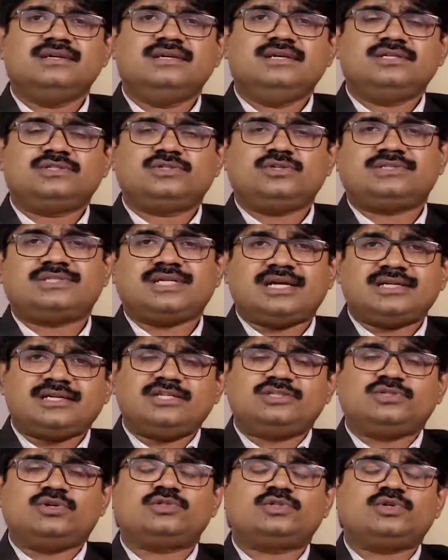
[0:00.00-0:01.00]
So Tata
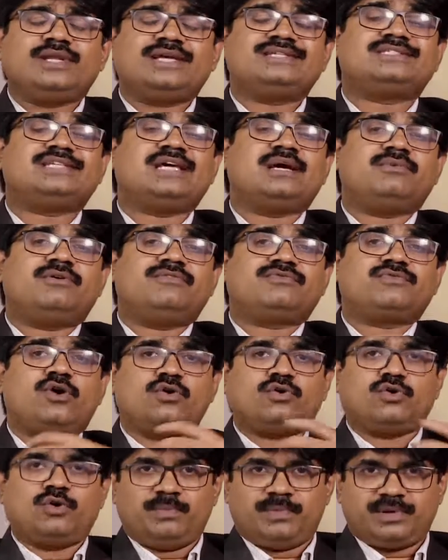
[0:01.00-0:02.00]
is also an example of
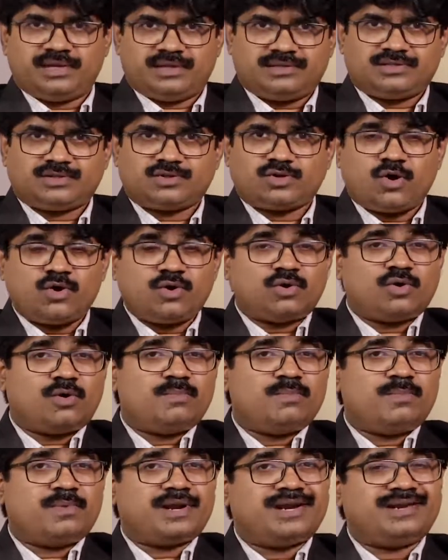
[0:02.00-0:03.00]

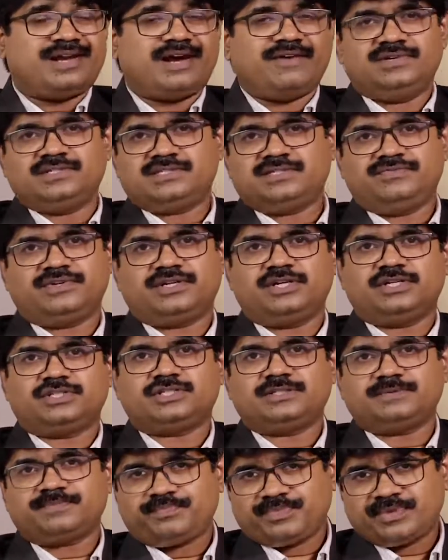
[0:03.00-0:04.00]
conglomerate
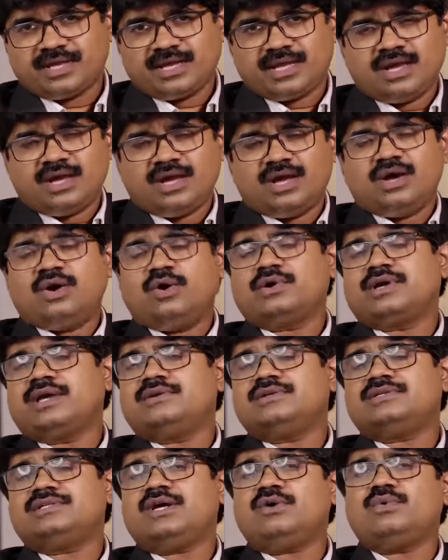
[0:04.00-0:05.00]
diversification.
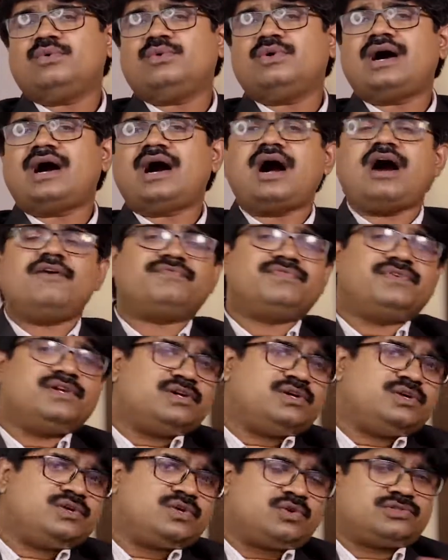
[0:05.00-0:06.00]
Okay, now
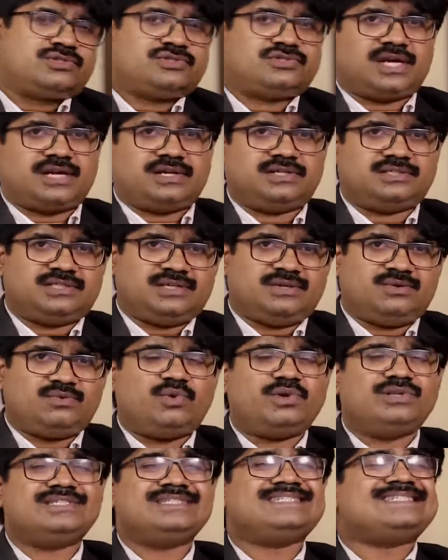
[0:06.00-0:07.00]
after growth strategy,
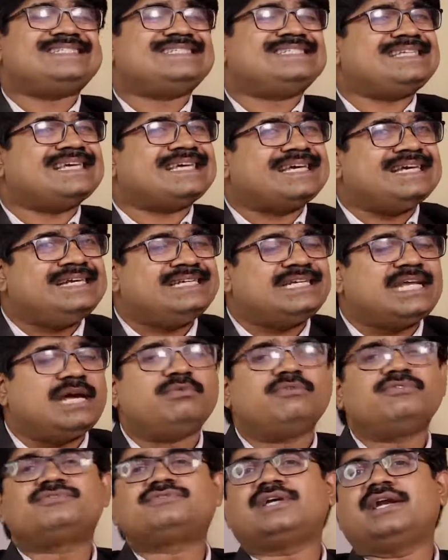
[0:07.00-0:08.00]
what is the second type
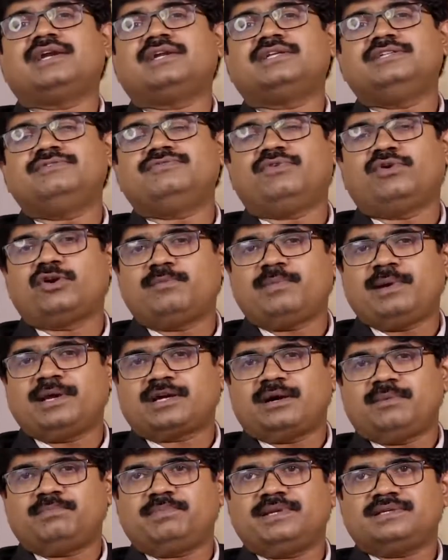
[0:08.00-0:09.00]
of strategy followed by
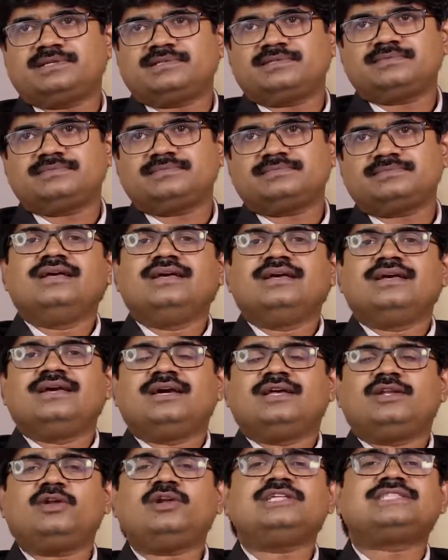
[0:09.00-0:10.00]
companies?
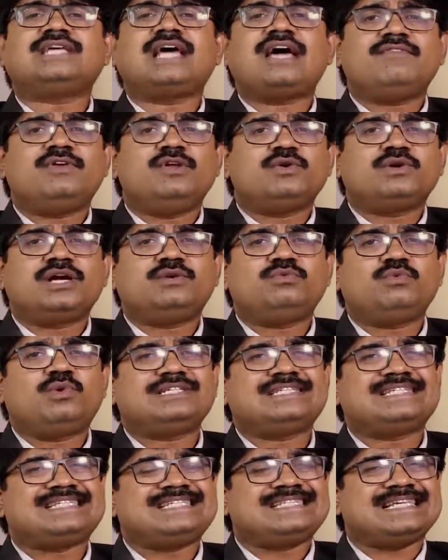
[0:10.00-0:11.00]
Now let's have a look at what
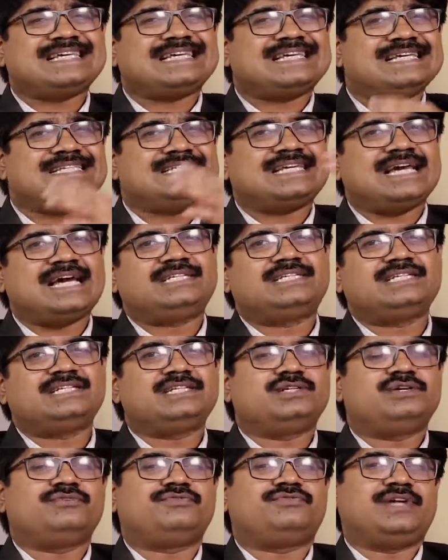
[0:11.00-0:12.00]
is the second
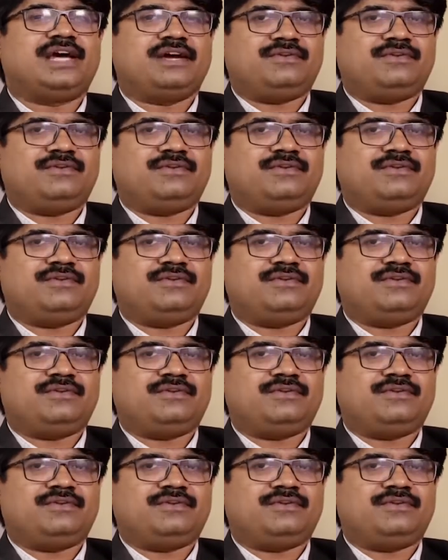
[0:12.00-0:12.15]
category of